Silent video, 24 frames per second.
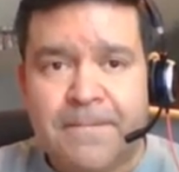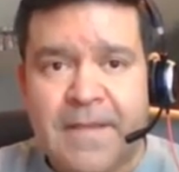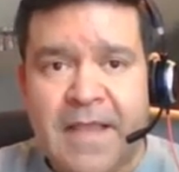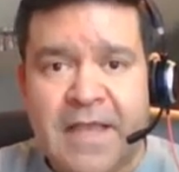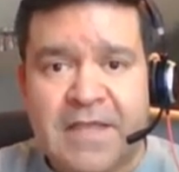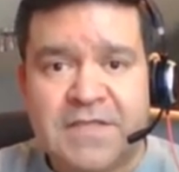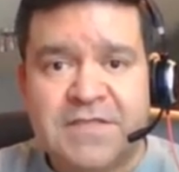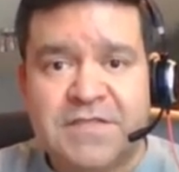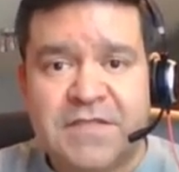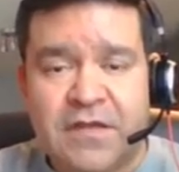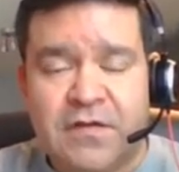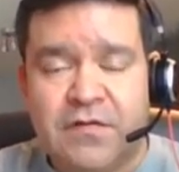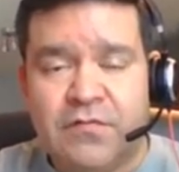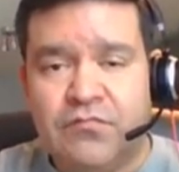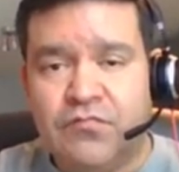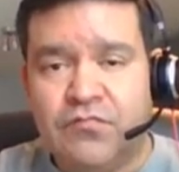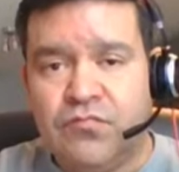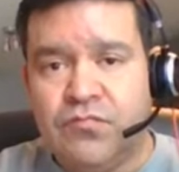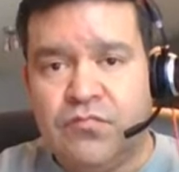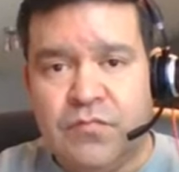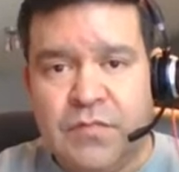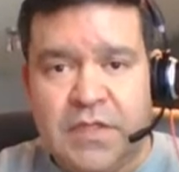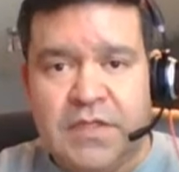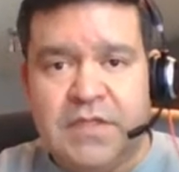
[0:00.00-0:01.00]
has done
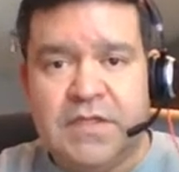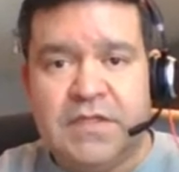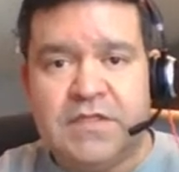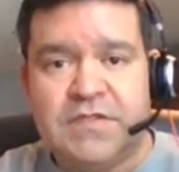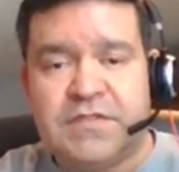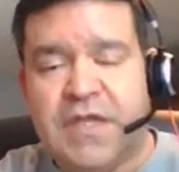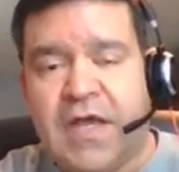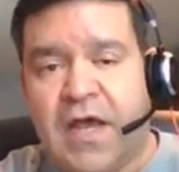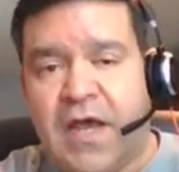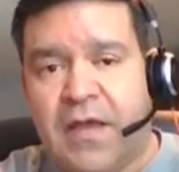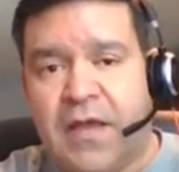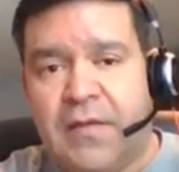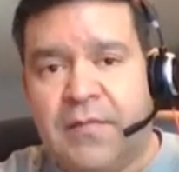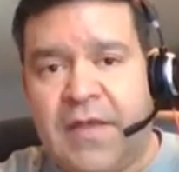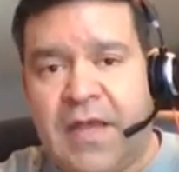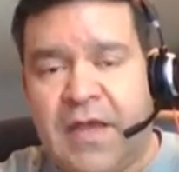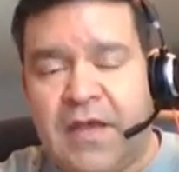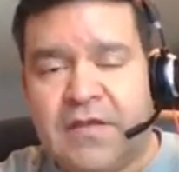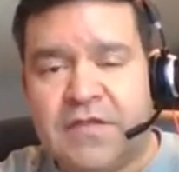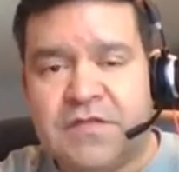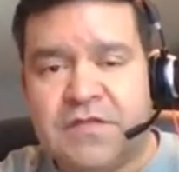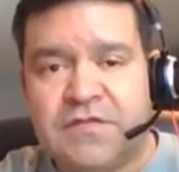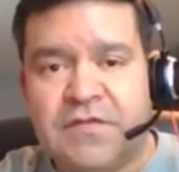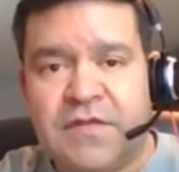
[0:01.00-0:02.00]
in his time
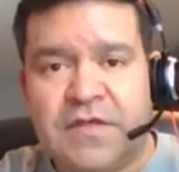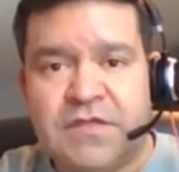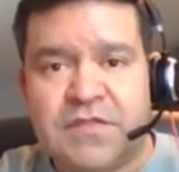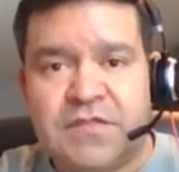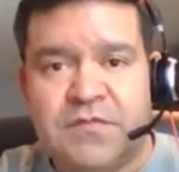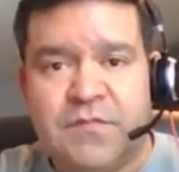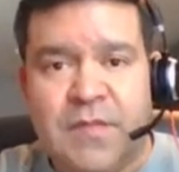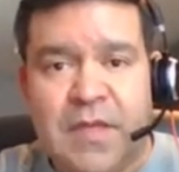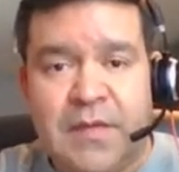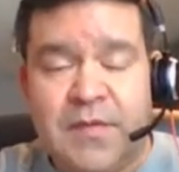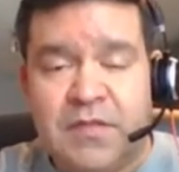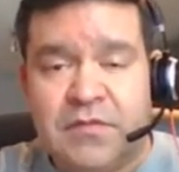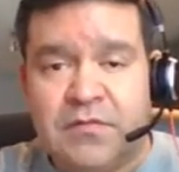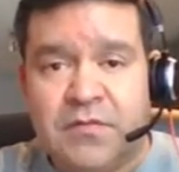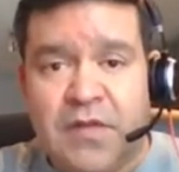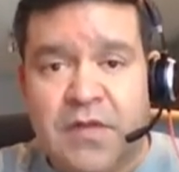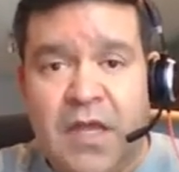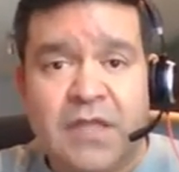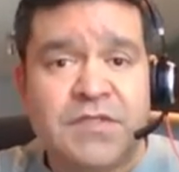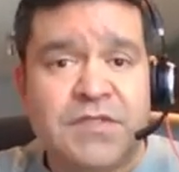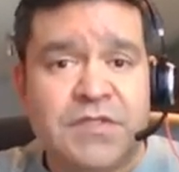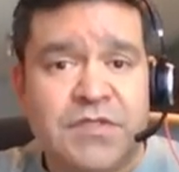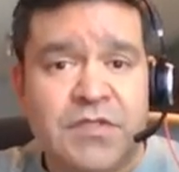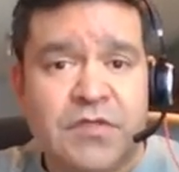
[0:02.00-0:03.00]
as things maybe
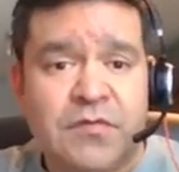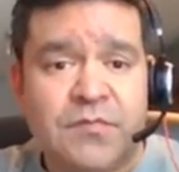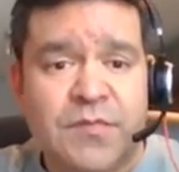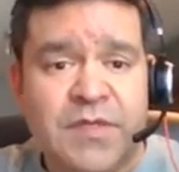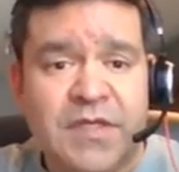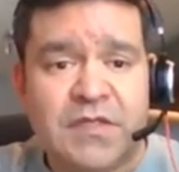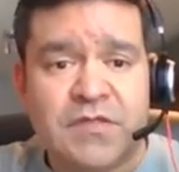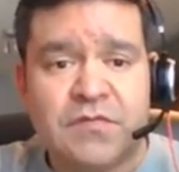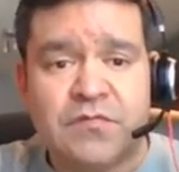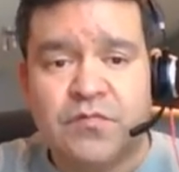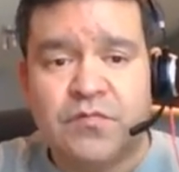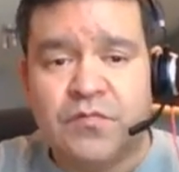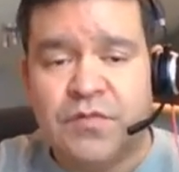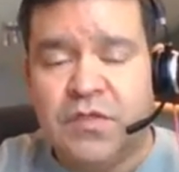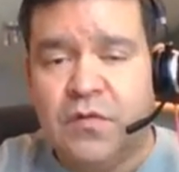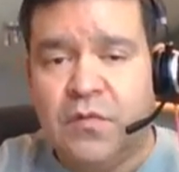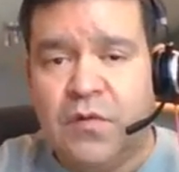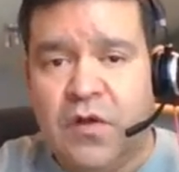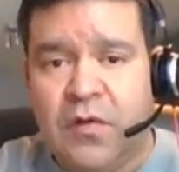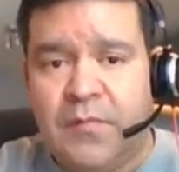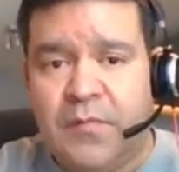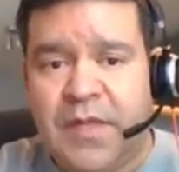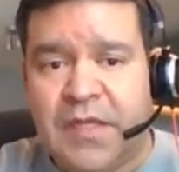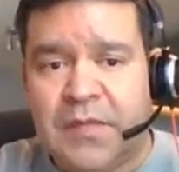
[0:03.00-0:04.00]
not to do because you know
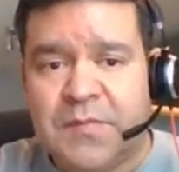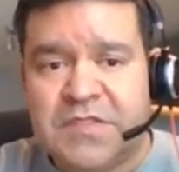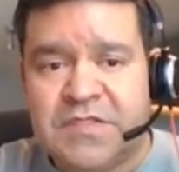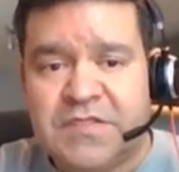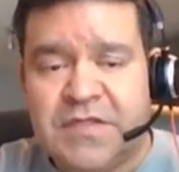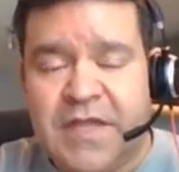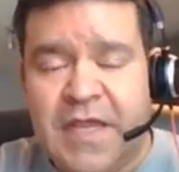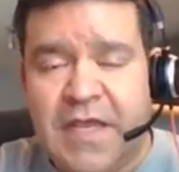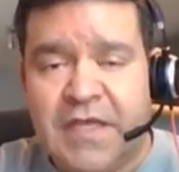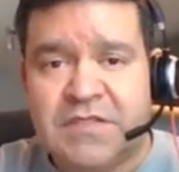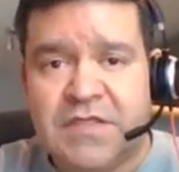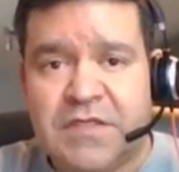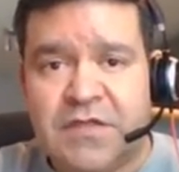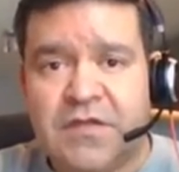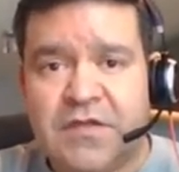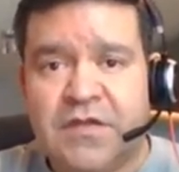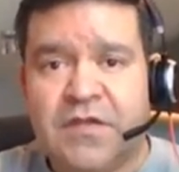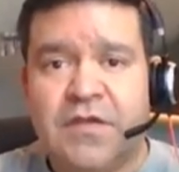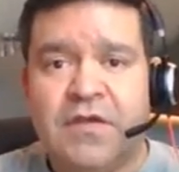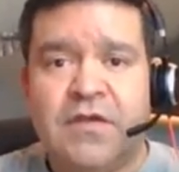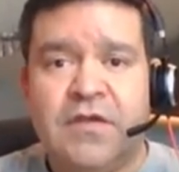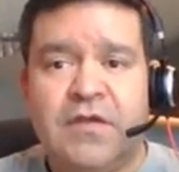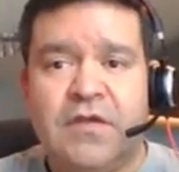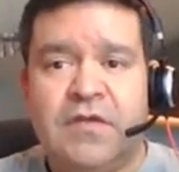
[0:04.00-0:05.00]
we all make mistakes and
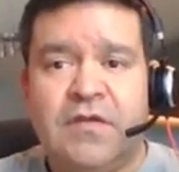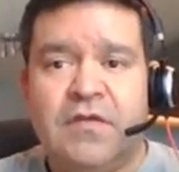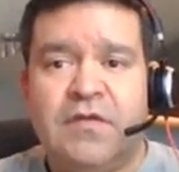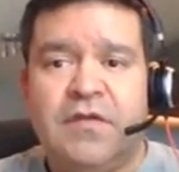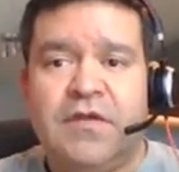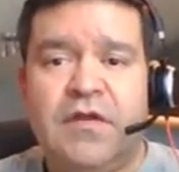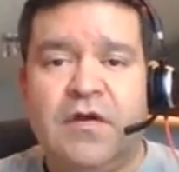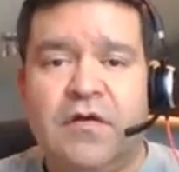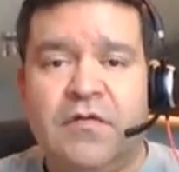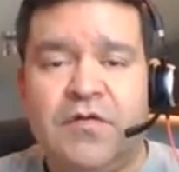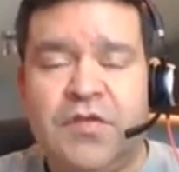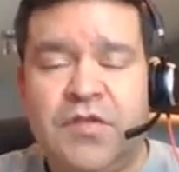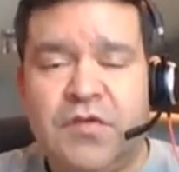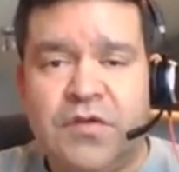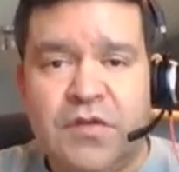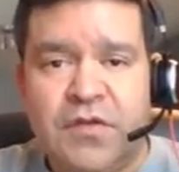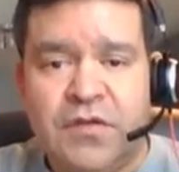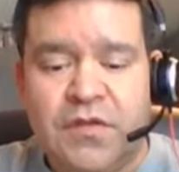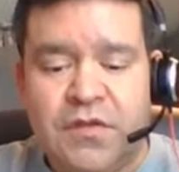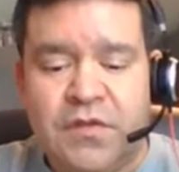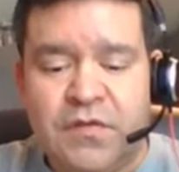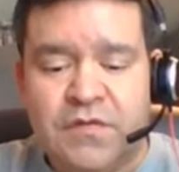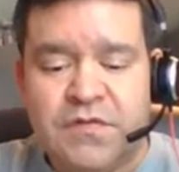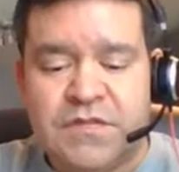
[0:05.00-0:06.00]
you know you can
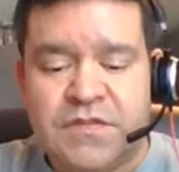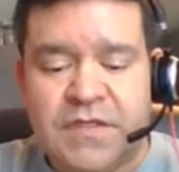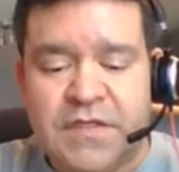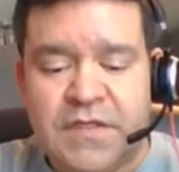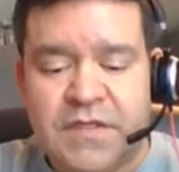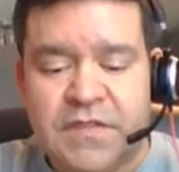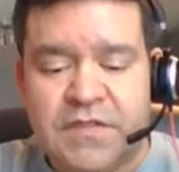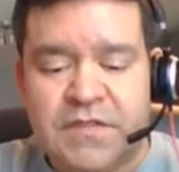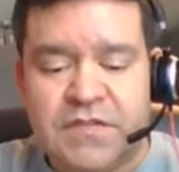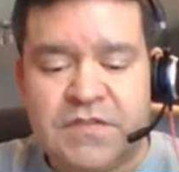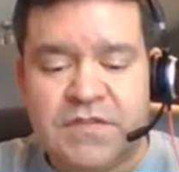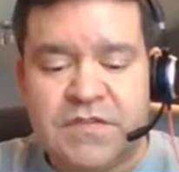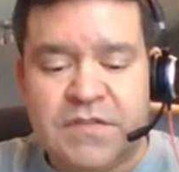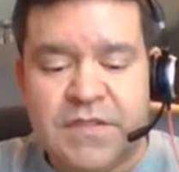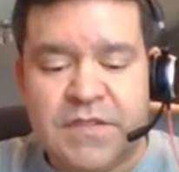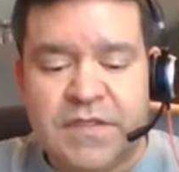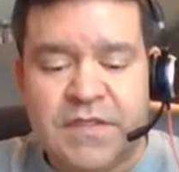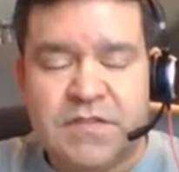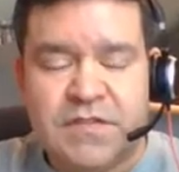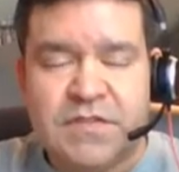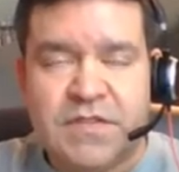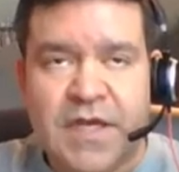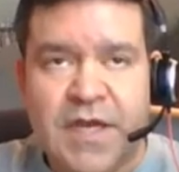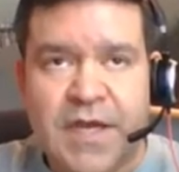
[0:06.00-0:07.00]
use his
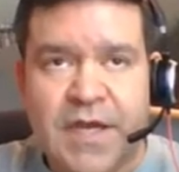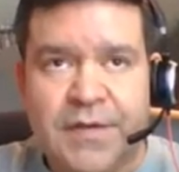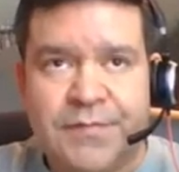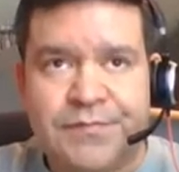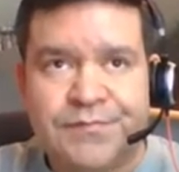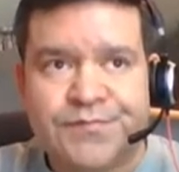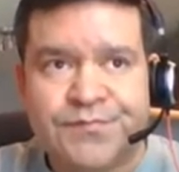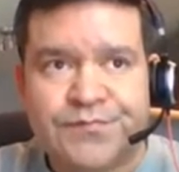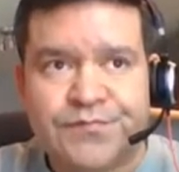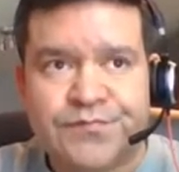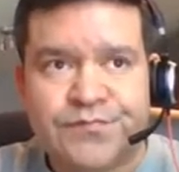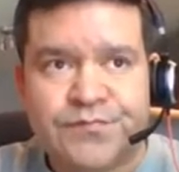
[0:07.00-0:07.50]
his um,